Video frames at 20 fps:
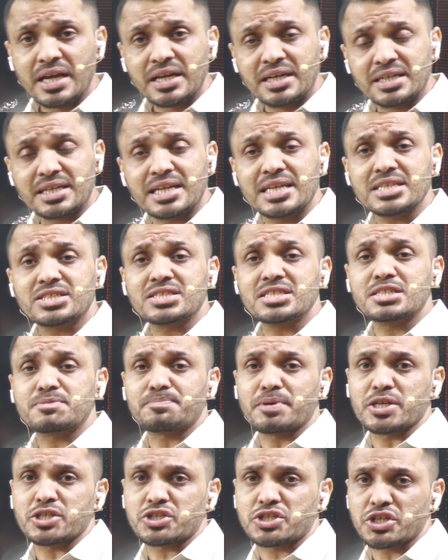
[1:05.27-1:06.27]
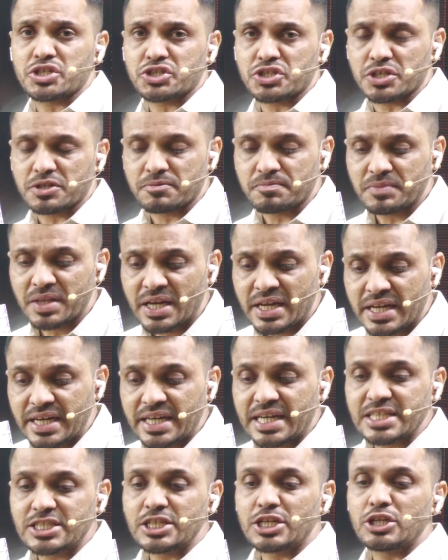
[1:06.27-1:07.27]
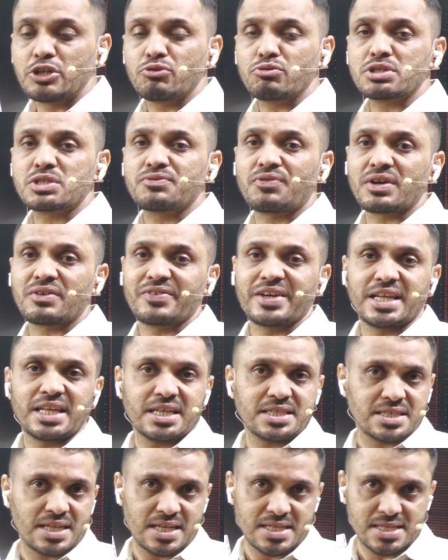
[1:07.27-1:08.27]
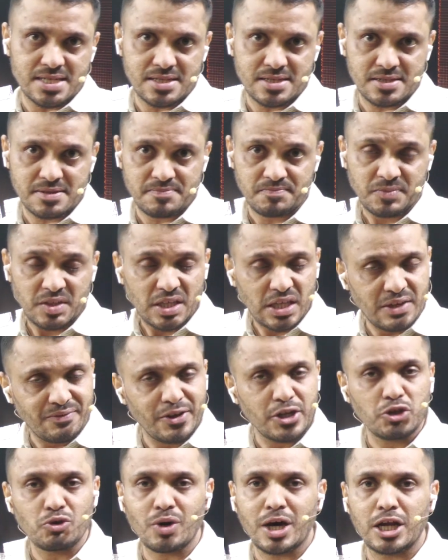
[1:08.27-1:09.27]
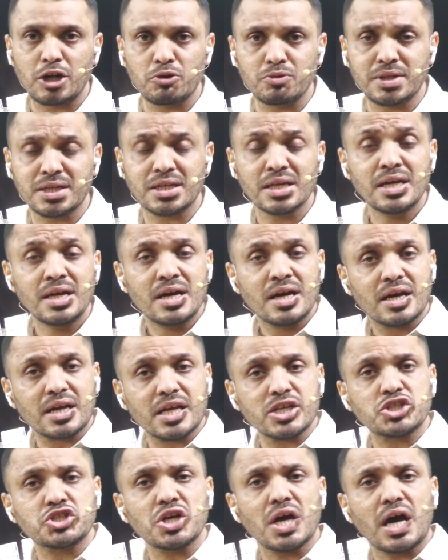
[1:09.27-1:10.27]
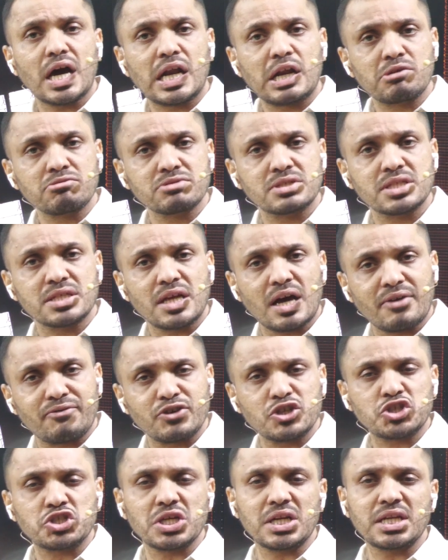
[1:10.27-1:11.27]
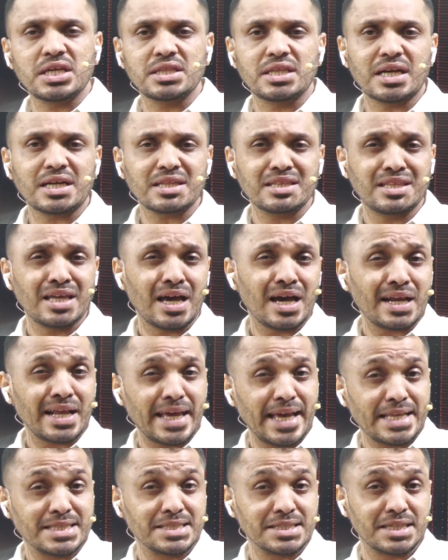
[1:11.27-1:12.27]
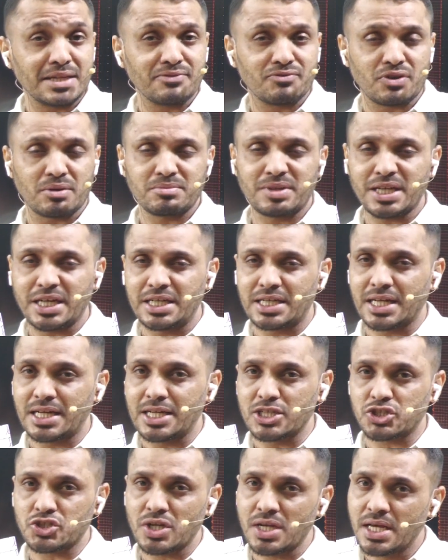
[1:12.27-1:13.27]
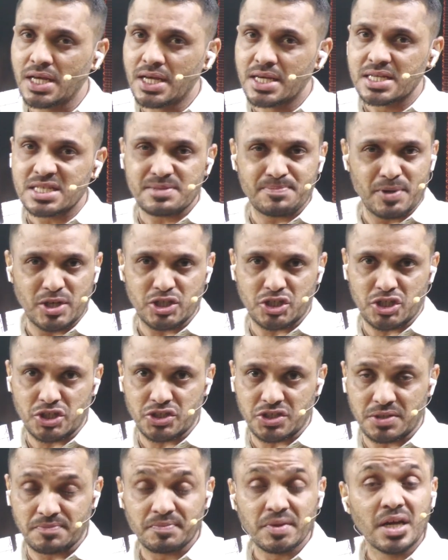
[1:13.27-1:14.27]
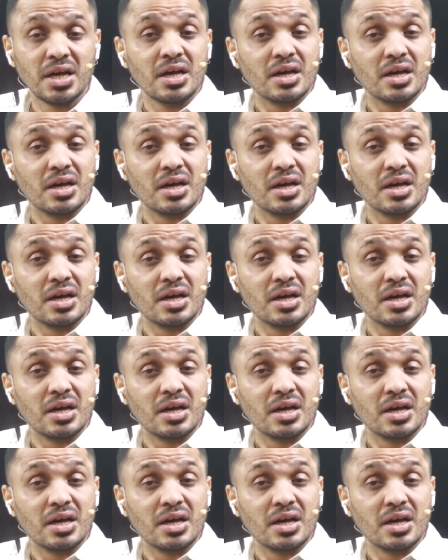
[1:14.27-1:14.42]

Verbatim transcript: international space station it is in news for various reasons even you all know that Russia announced officially that they are exiting from the International Space Station.